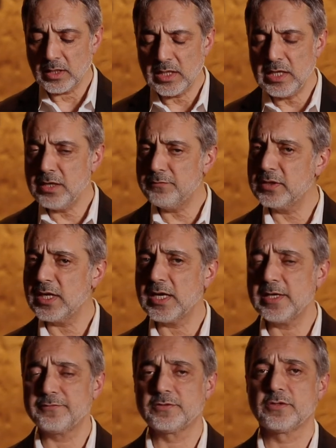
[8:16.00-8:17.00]
even
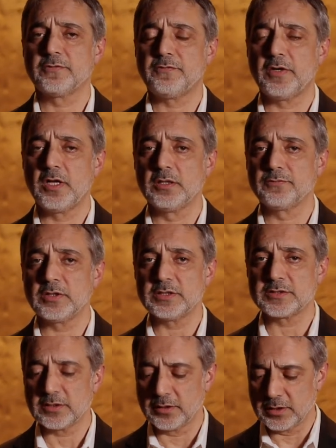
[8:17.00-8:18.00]
after the fall of the
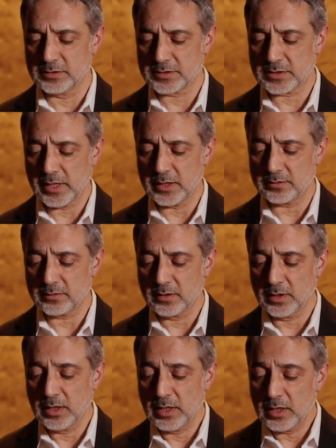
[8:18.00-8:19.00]
Assyrian state,
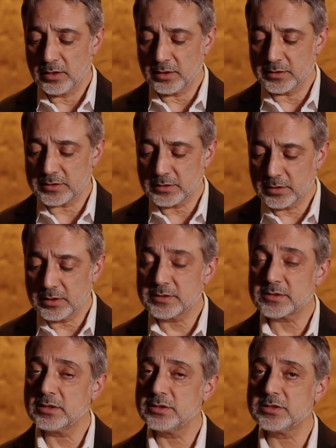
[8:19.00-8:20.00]
the Assyrians
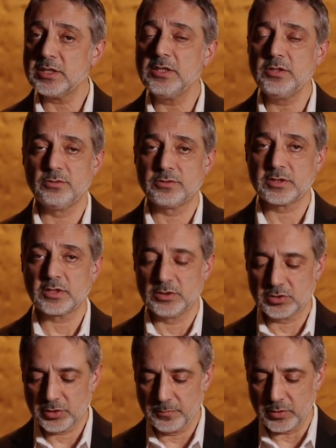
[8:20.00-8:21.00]
continued to
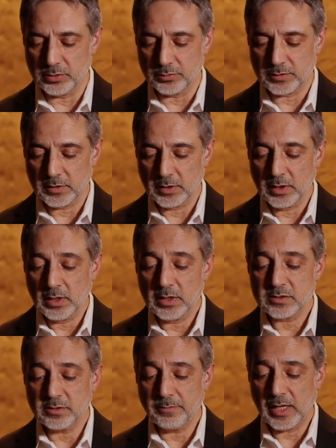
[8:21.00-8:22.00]
contribute
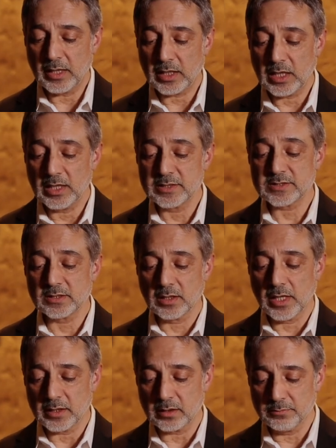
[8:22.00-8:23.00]
to mankind's
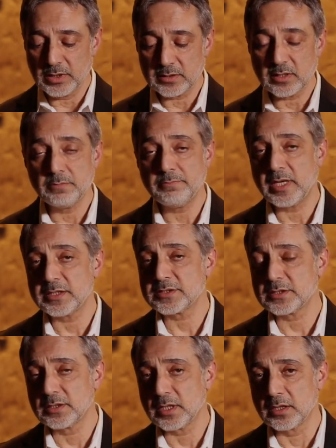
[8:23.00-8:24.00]
enlightenment in
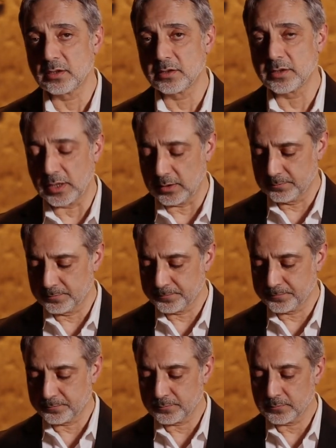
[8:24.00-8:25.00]
medicine and learning,
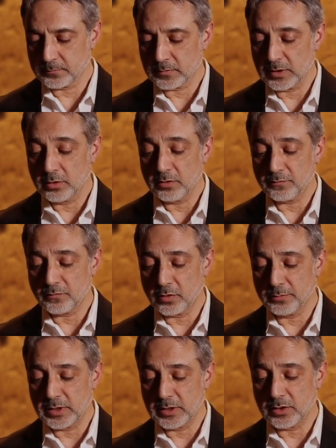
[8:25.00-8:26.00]

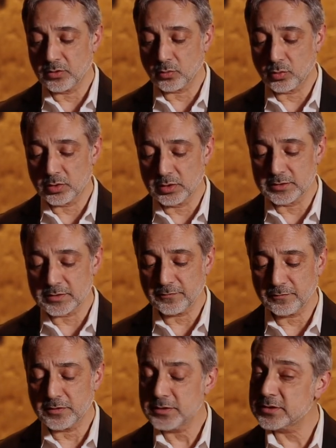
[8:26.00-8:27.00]
forming the world's
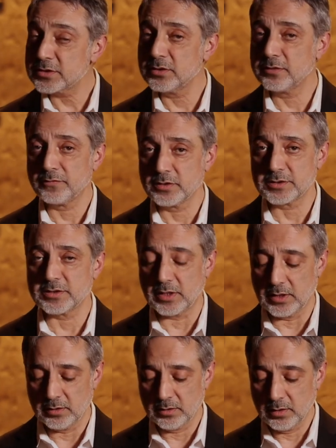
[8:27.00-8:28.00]
first
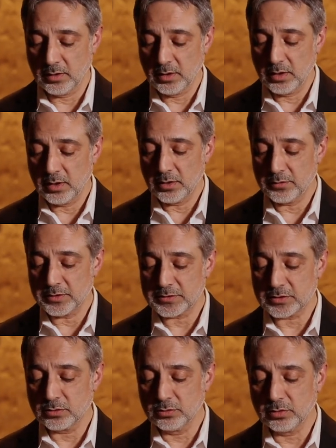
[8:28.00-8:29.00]
university, the
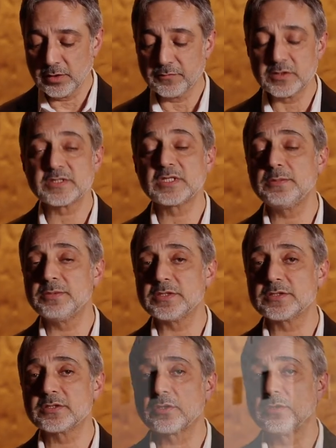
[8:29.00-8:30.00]
School of
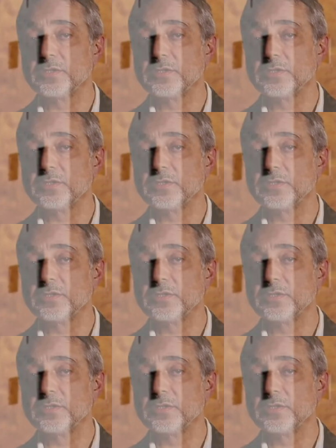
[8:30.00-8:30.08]
Nisibis or